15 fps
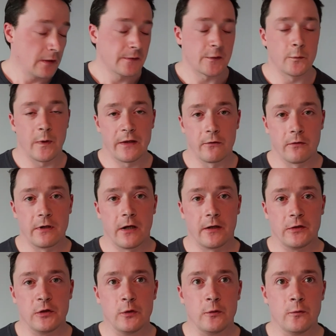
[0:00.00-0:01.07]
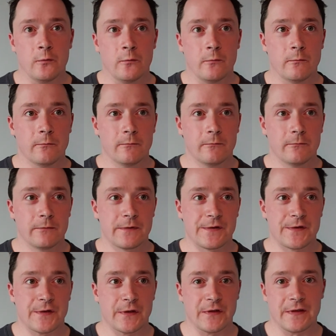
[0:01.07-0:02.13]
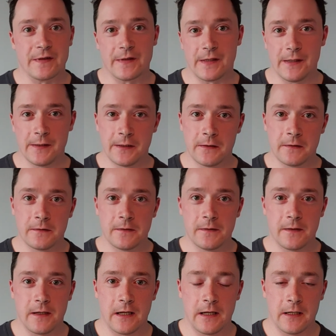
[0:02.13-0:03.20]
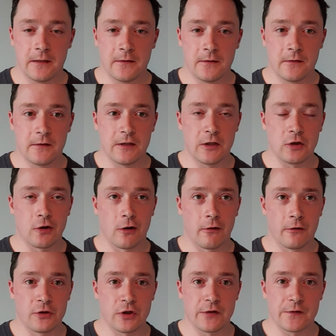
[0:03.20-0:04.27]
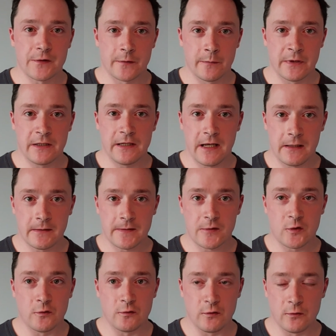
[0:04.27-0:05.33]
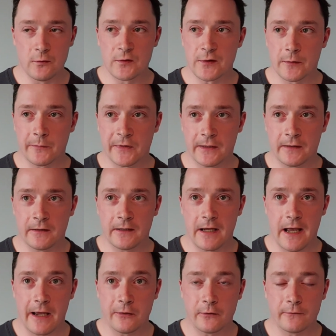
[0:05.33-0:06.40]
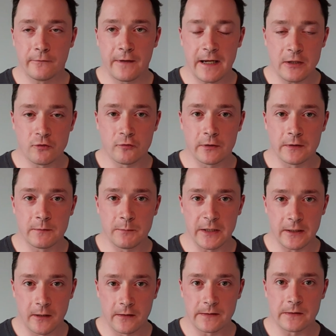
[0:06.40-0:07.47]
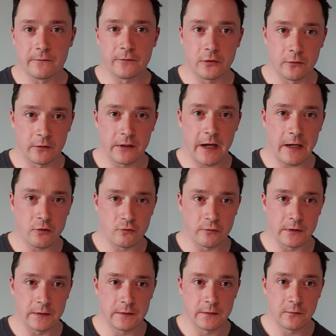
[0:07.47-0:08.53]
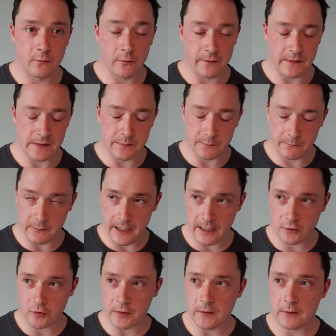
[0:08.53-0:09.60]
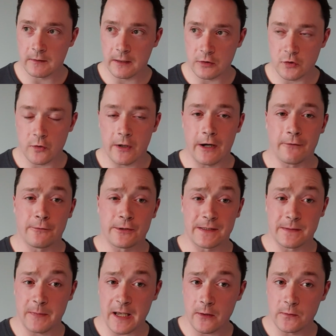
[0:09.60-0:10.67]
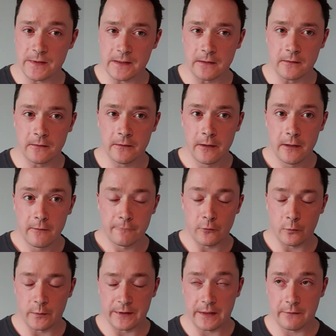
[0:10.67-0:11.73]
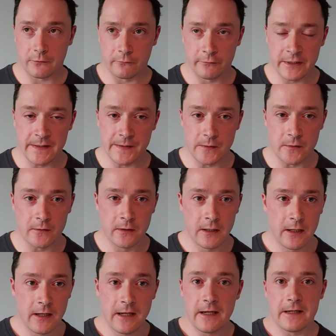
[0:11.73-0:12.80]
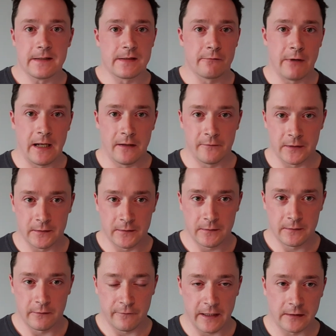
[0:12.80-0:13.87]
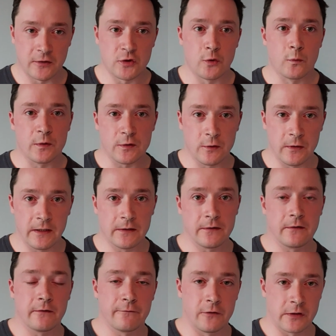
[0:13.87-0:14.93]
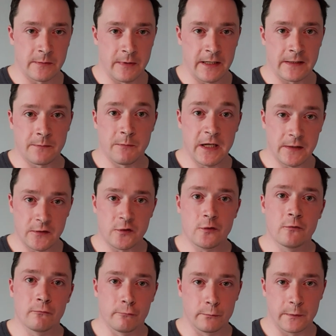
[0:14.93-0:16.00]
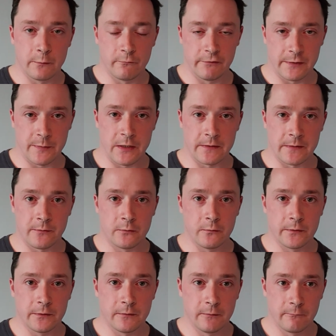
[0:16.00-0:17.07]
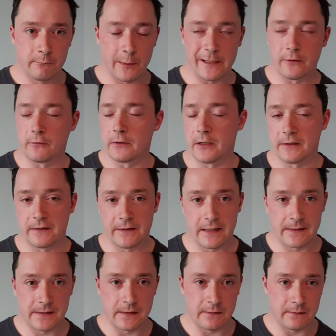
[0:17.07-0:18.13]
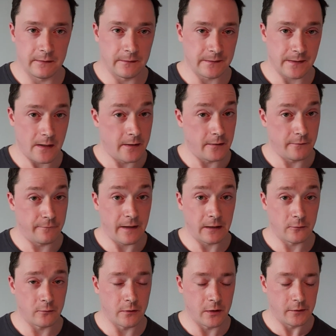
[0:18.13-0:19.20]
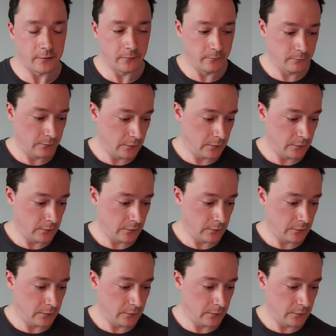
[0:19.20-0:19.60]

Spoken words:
So whether or not you succeeded in encouraging somebody else to do something out of hatred because of your hatred or the hatred that you're espousing for whatever reason is irrelevant. The fact that you were doing it in the first place makes you the responsible one, whether or not it has the desired effect or not.